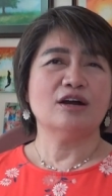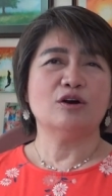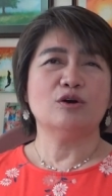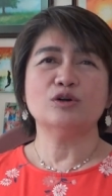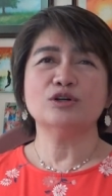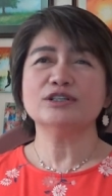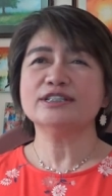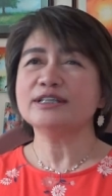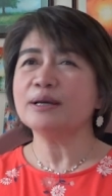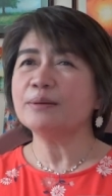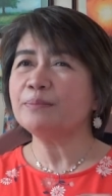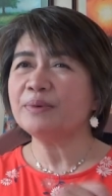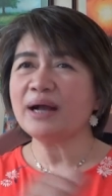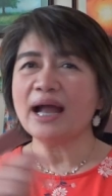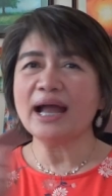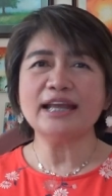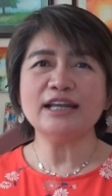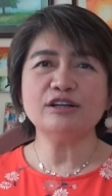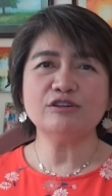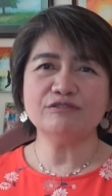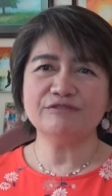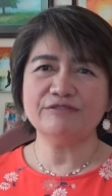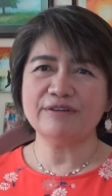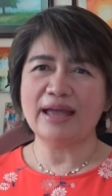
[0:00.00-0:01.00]
or some
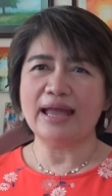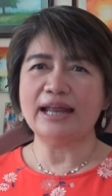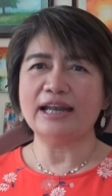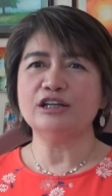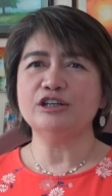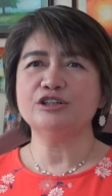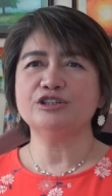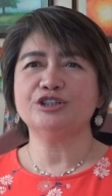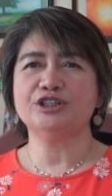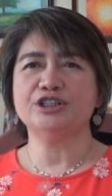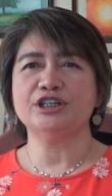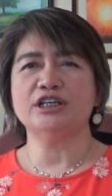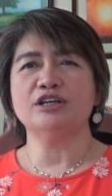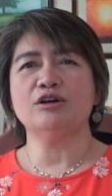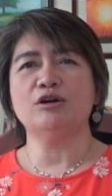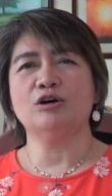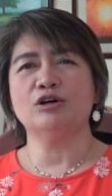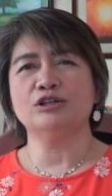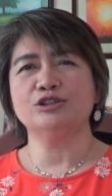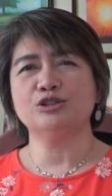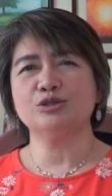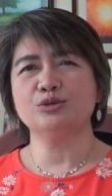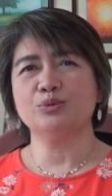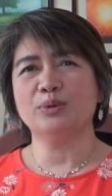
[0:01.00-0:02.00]
kind of energy
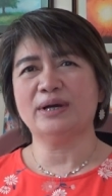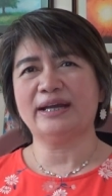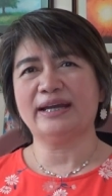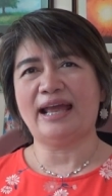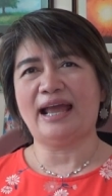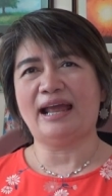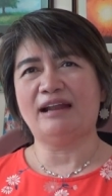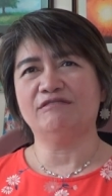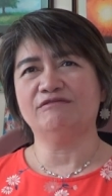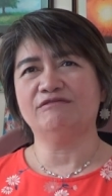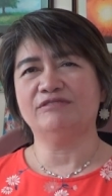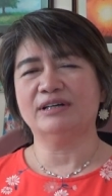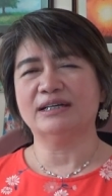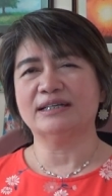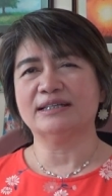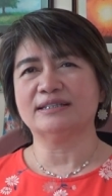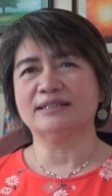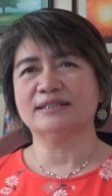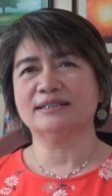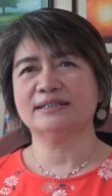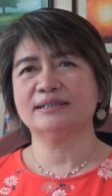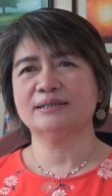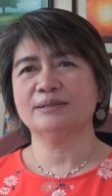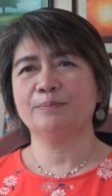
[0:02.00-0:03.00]
onto a
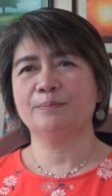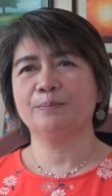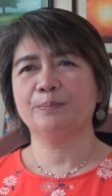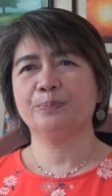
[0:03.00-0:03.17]
canvas.